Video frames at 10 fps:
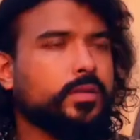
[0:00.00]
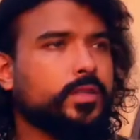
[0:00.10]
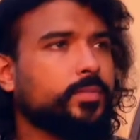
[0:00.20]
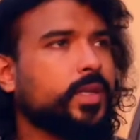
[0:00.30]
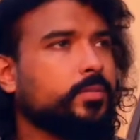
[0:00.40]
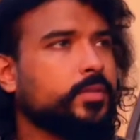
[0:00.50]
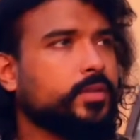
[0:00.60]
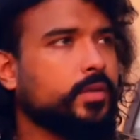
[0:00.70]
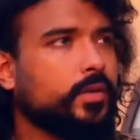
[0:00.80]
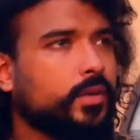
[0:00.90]
Sometimes,
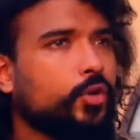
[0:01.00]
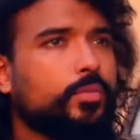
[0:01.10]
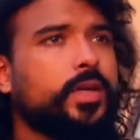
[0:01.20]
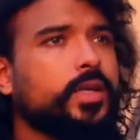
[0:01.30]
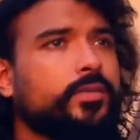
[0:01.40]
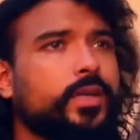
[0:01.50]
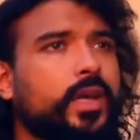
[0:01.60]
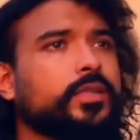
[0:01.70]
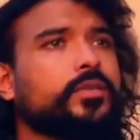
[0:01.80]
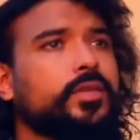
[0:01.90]
nobody even
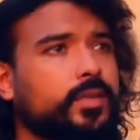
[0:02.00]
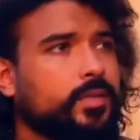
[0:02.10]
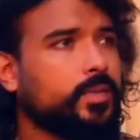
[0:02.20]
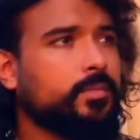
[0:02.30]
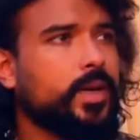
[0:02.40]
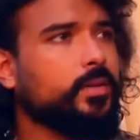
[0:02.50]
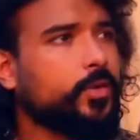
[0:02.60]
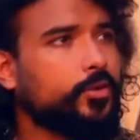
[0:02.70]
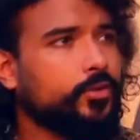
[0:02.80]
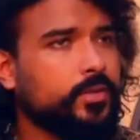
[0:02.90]
has to say something bad
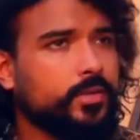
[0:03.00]
about you.